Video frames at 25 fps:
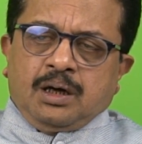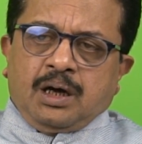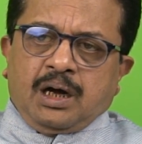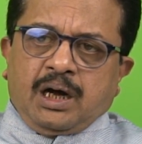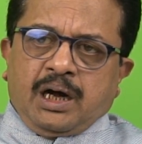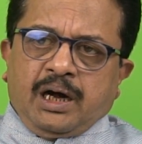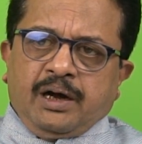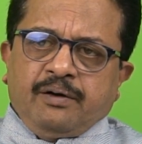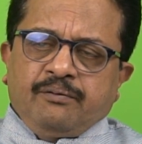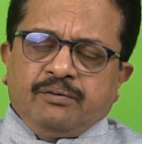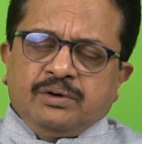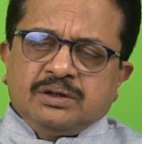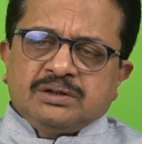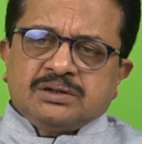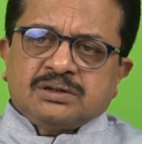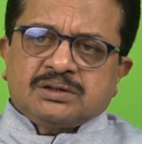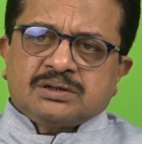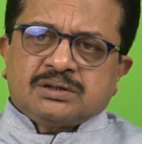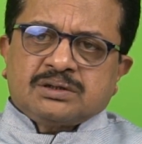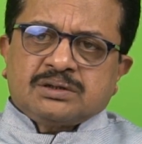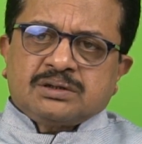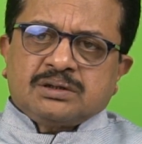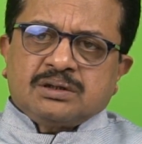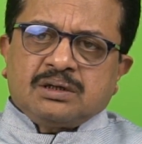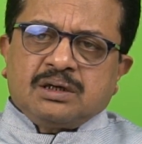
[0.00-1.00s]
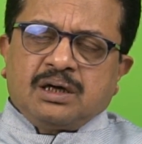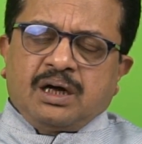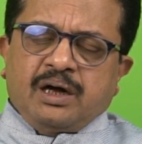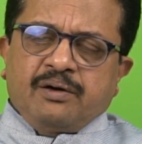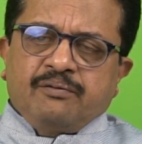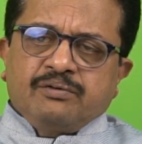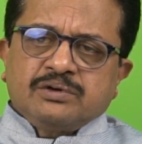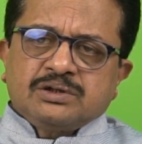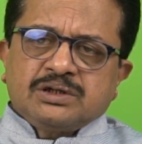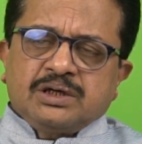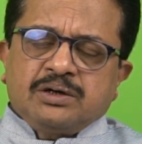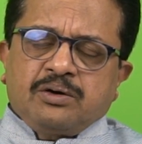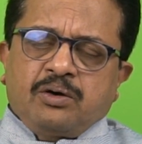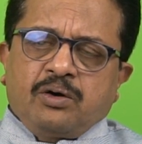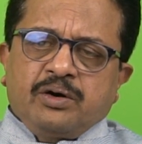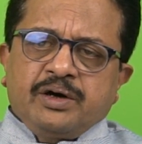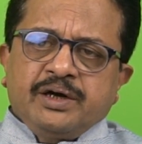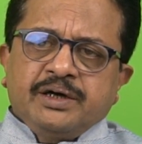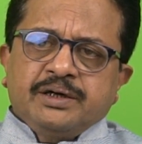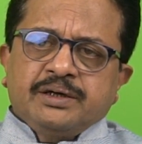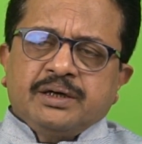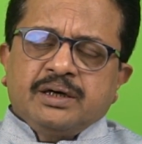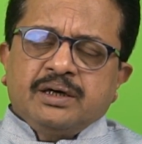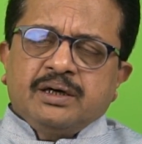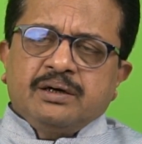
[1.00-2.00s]
I was an
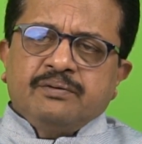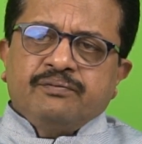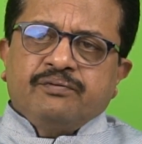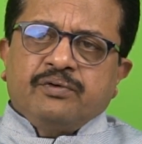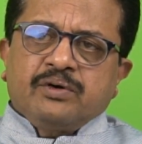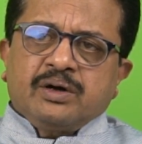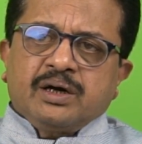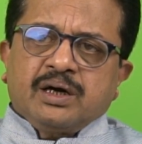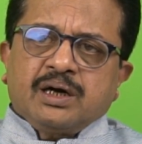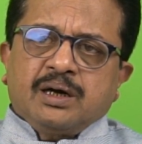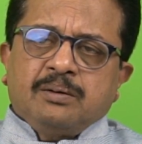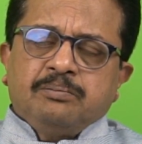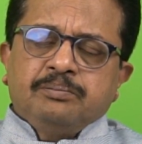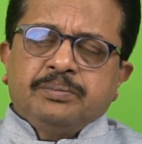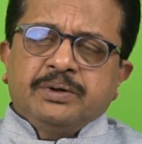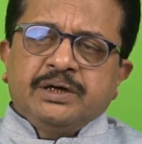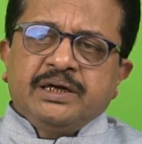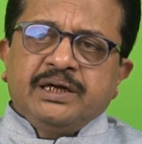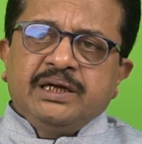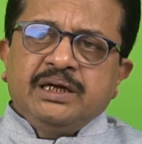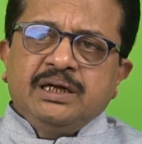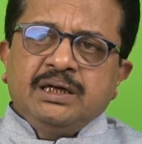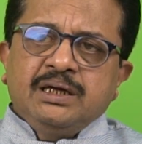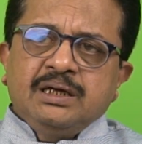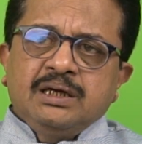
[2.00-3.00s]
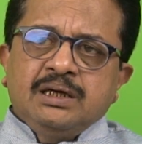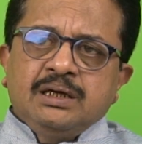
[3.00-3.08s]
auditor for a company,